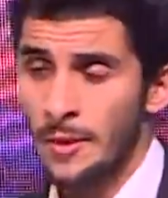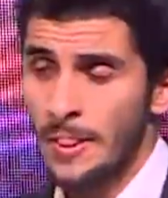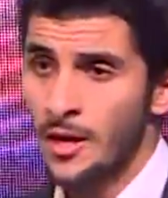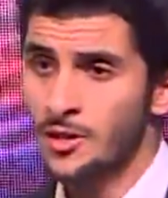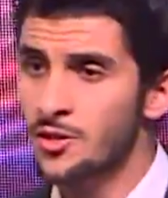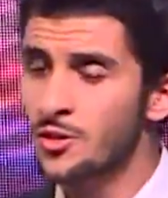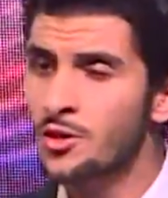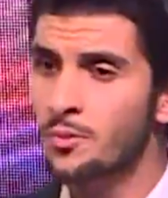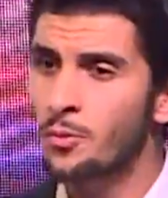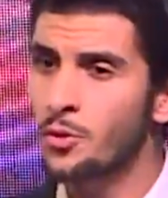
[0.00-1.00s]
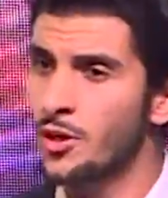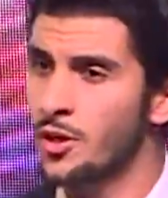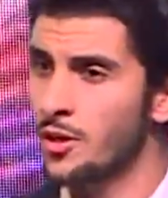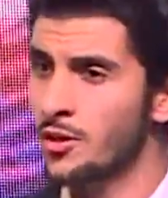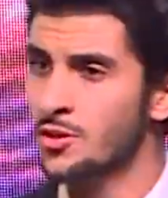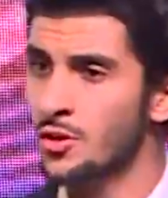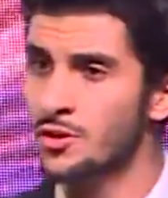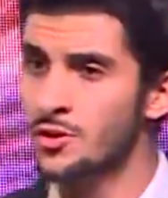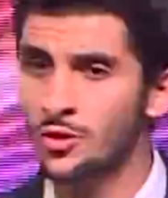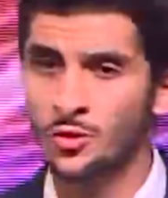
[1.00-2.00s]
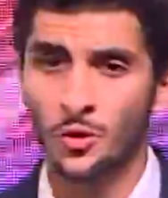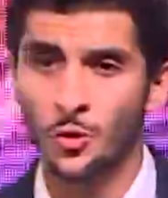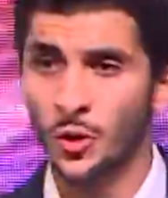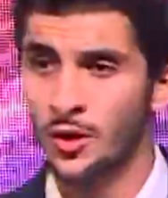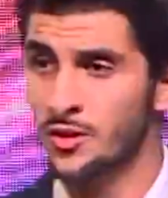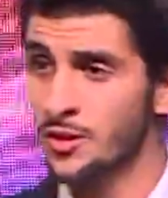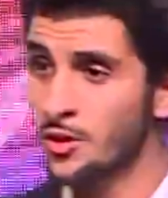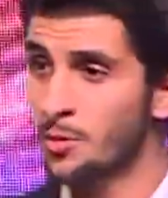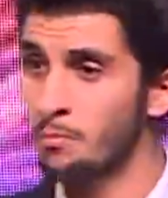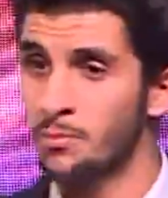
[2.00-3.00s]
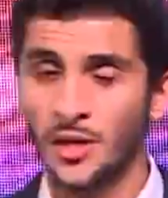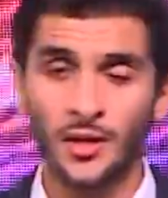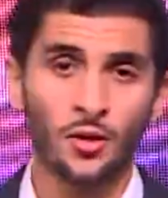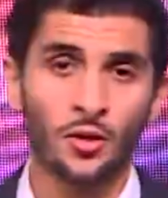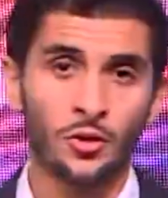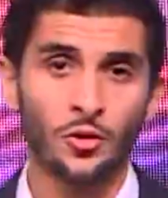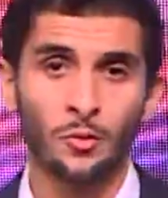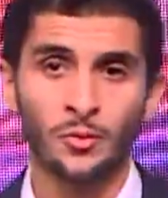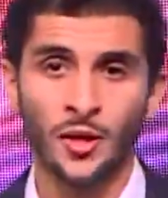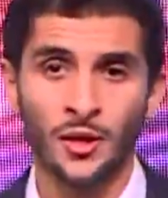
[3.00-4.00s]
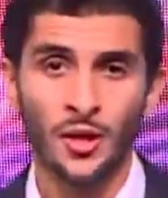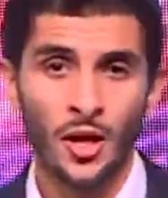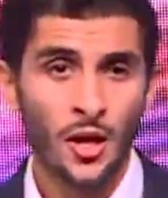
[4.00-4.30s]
It's not Boolean, it's not 0 or 1, it's not brake or no brake.